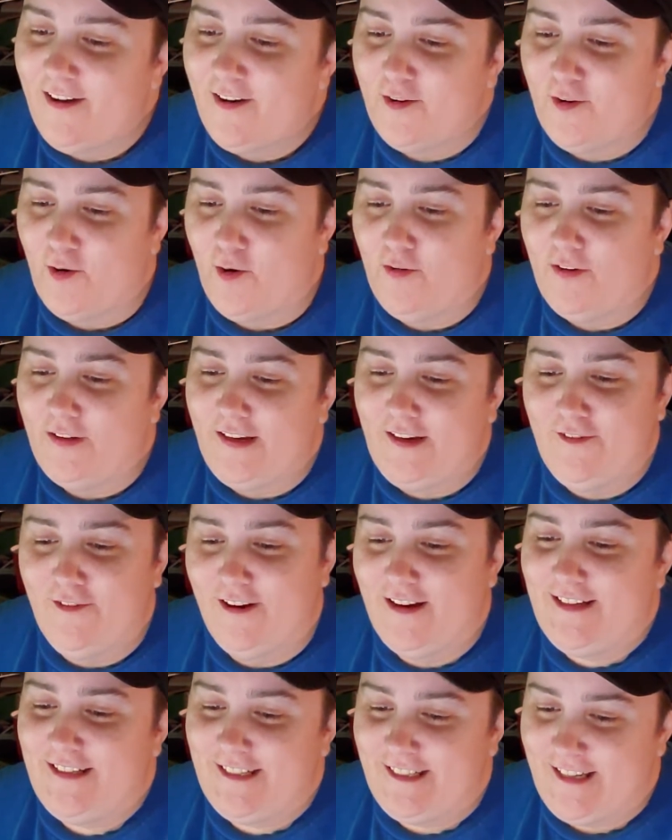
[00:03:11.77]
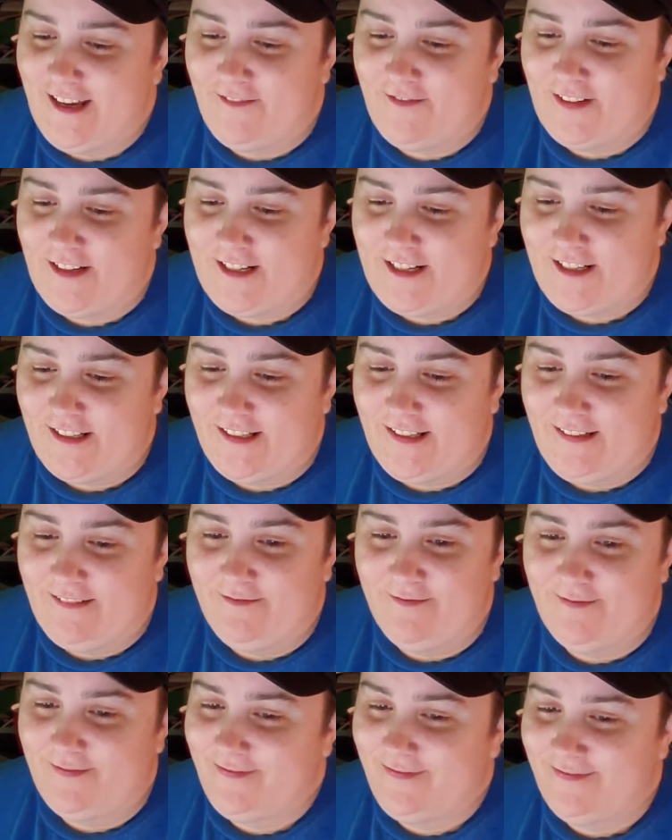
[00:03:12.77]
Crowley grinned devilishly.
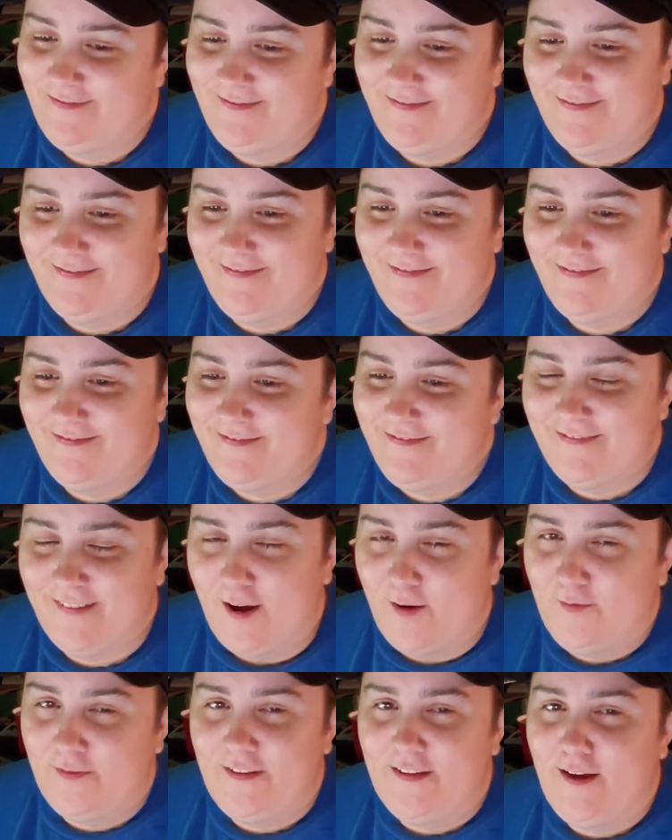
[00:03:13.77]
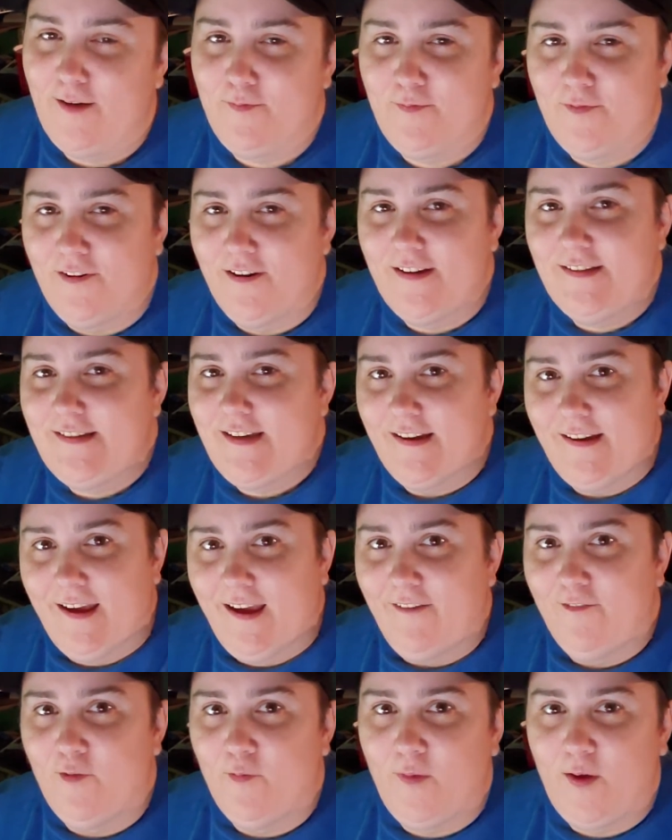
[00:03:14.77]
Not with the upgrades I
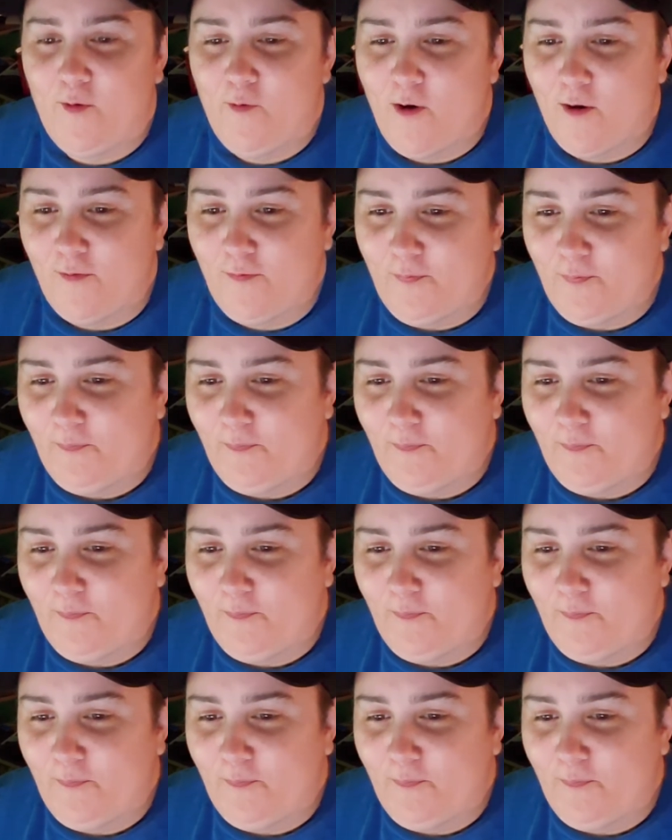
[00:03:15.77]
gave him, he won't.